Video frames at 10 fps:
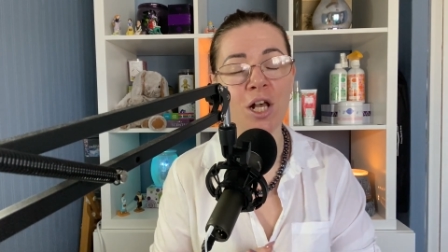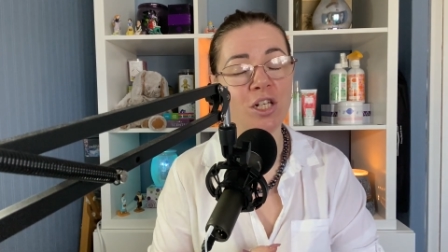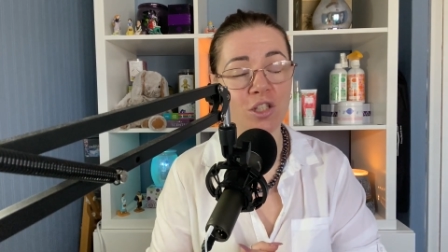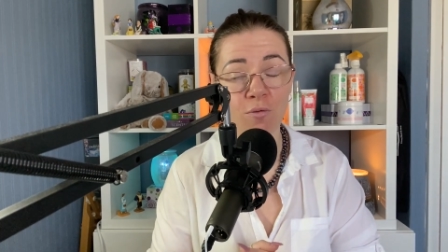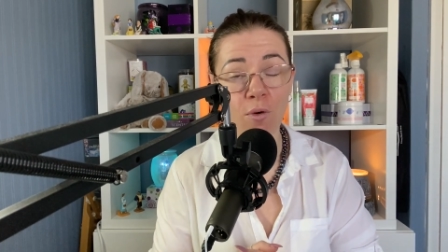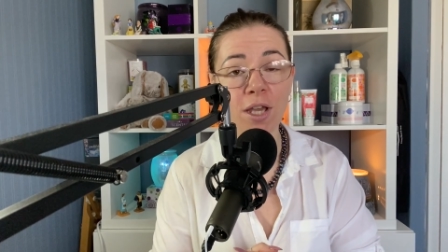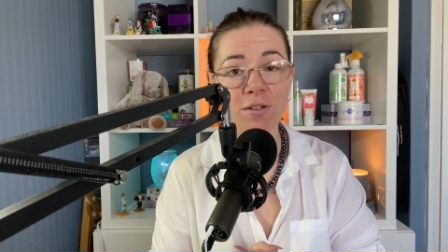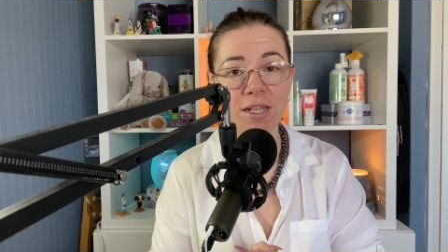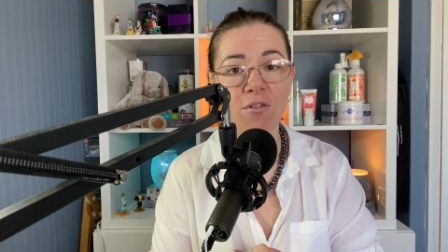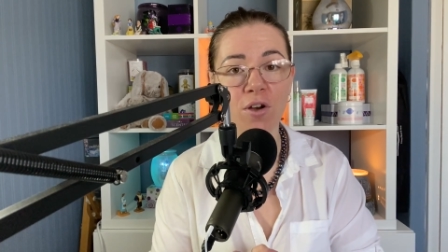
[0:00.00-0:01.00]
So write
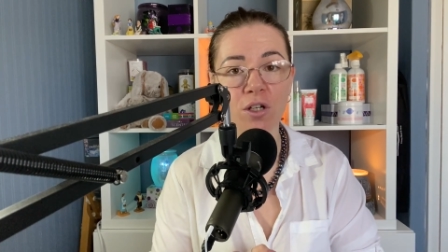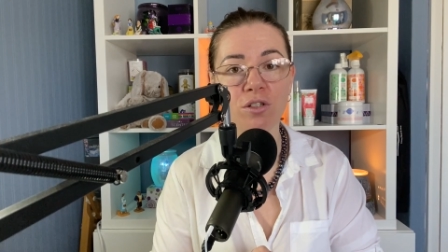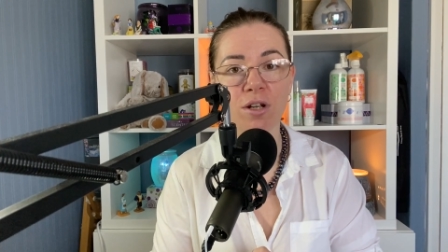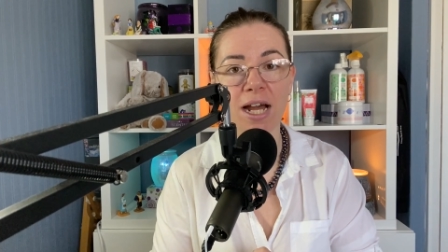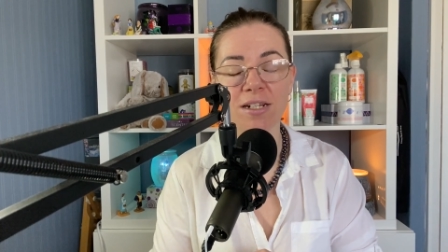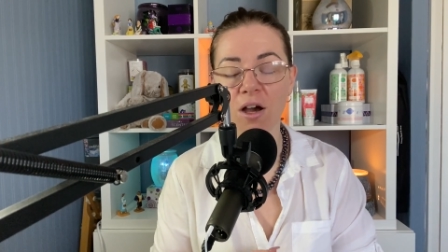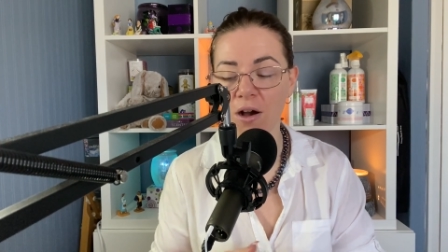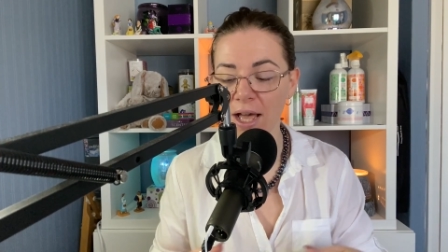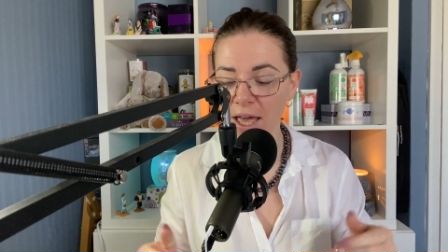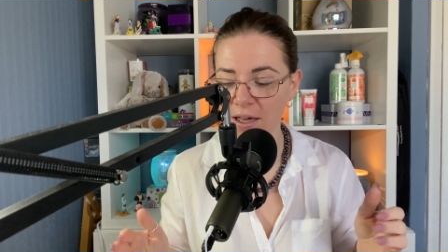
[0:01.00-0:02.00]
yourself a contract.
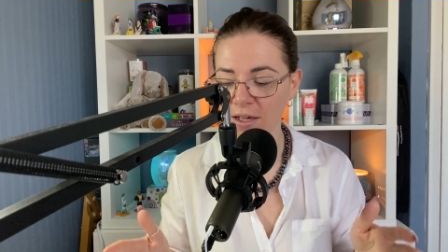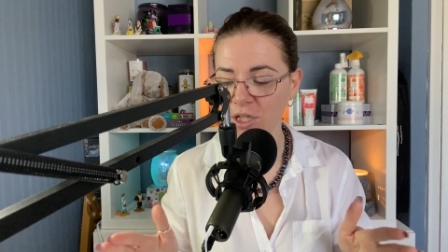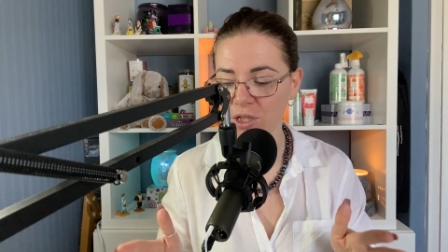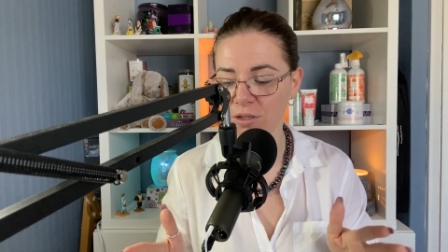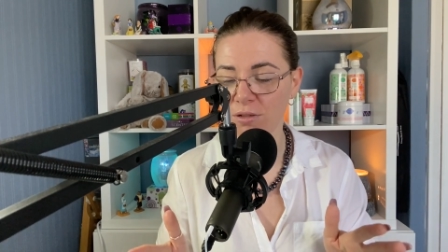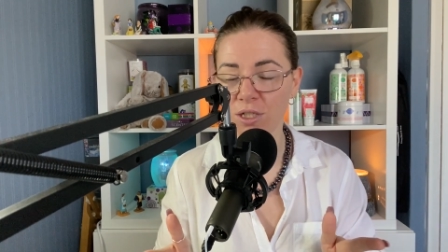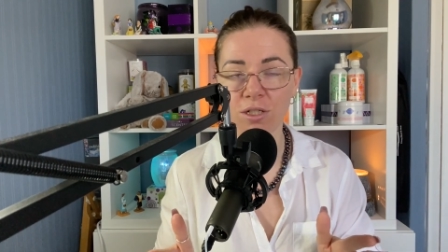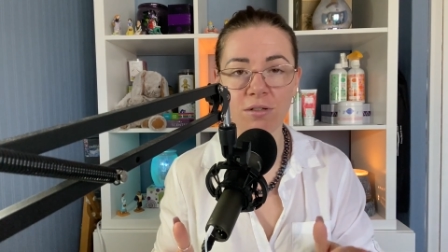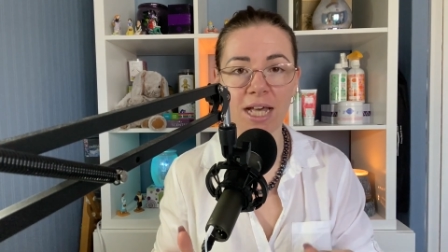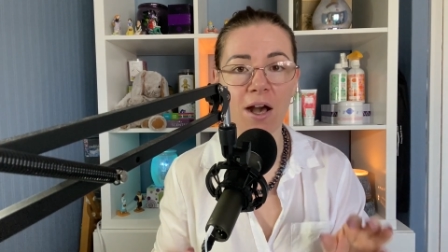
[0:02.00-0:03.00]
I urge you to
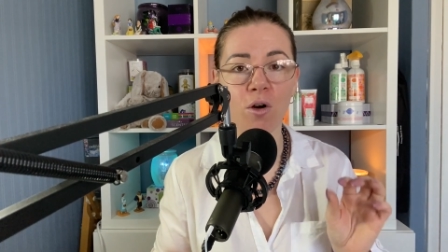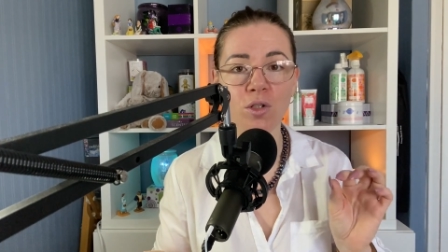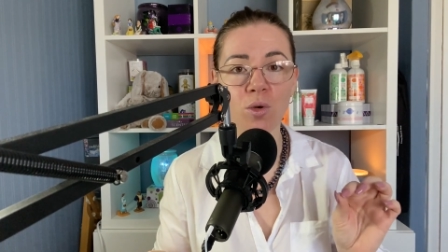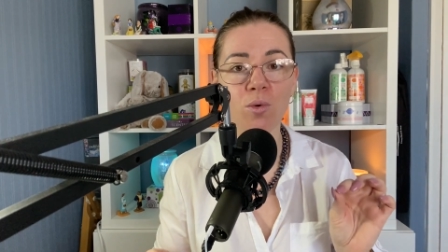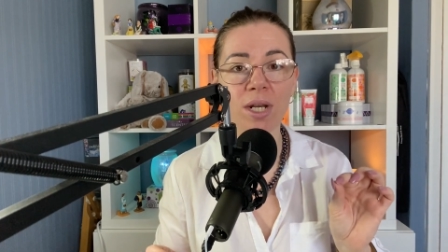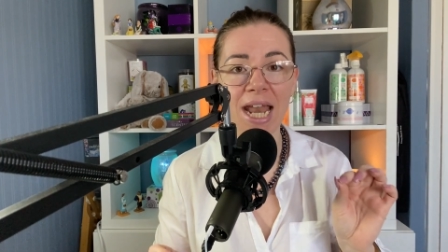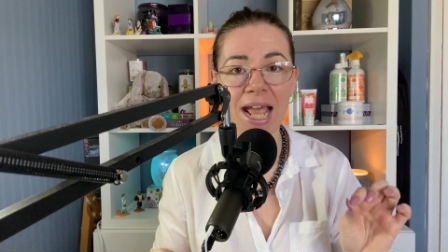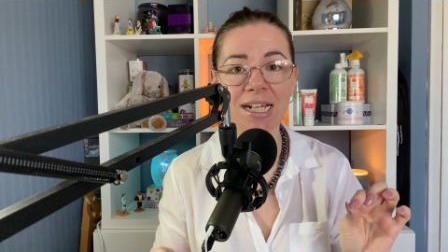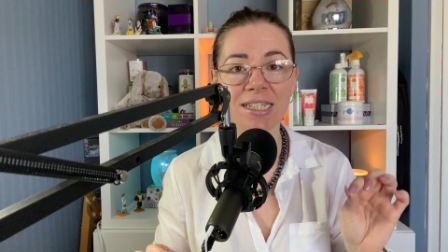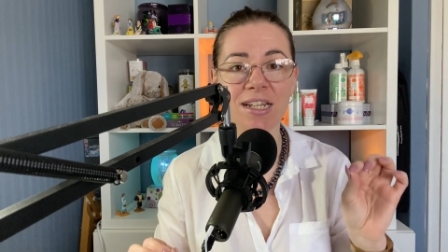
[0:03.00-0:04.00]
do that on your
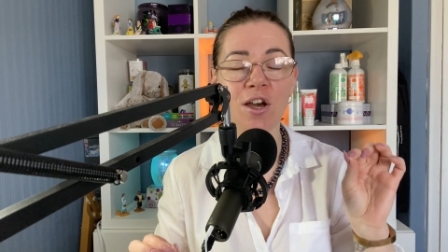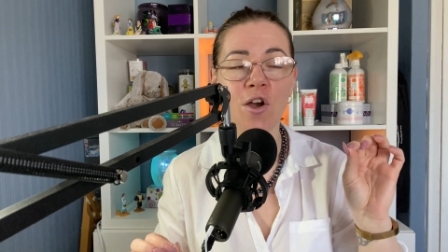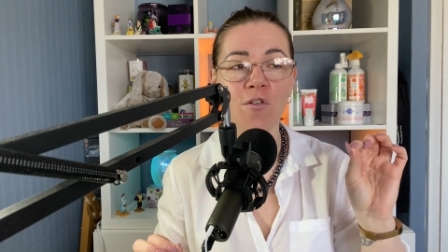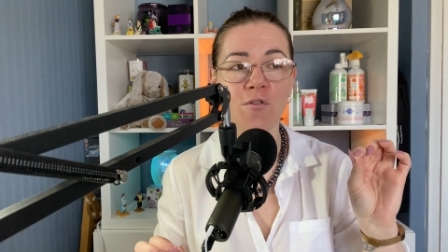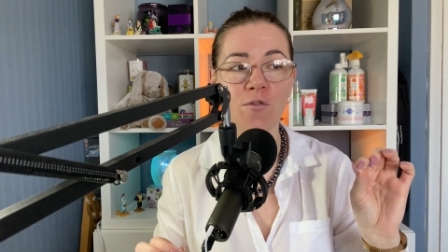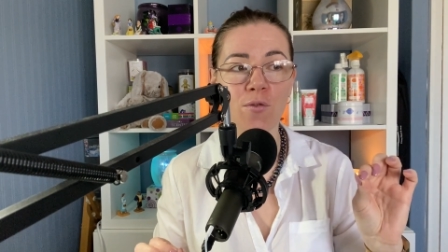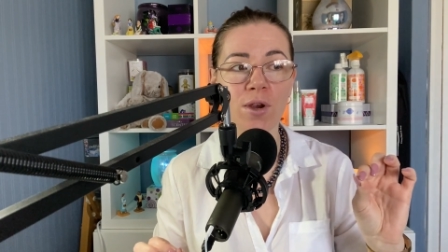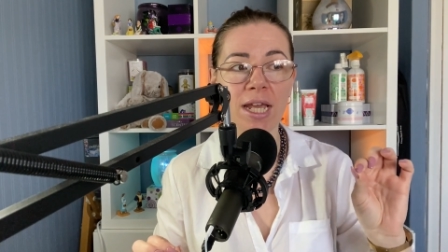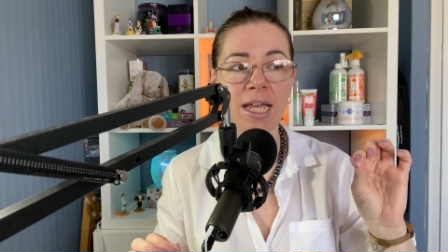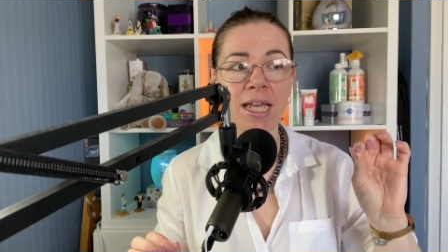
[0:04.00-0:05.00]
next
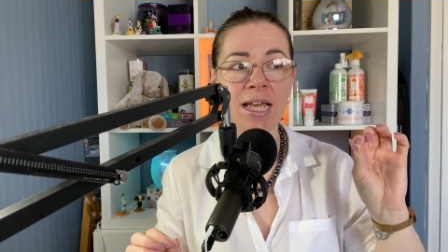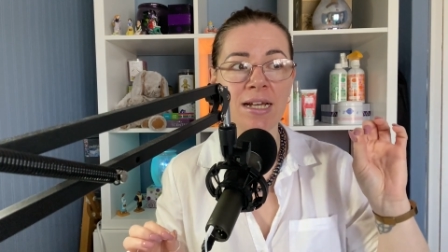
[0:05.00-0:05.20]
free